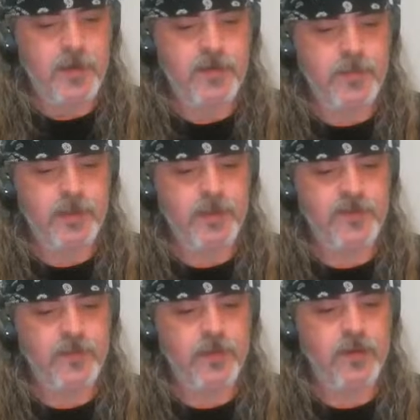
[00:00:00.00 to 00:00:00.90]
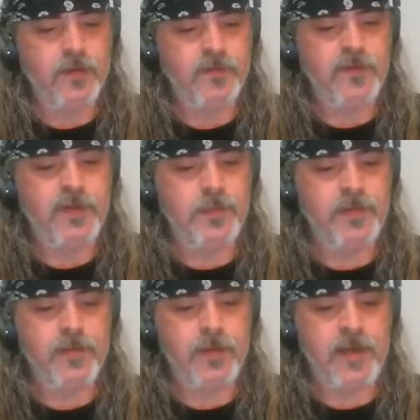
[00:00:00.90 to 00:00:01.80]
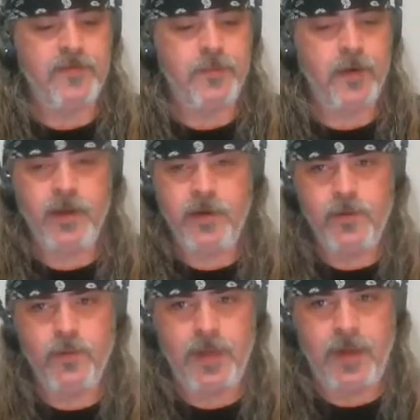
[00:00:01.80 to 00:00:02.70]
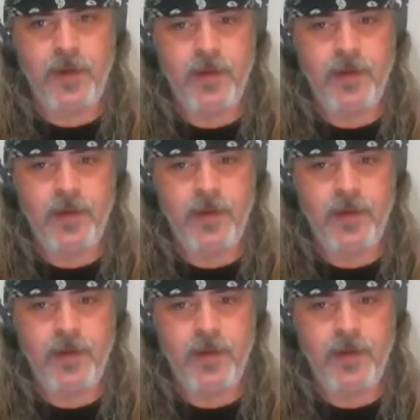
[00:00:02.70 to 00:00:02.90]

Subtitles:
to bring this to a close and jump into an after party. You're cool with that, right?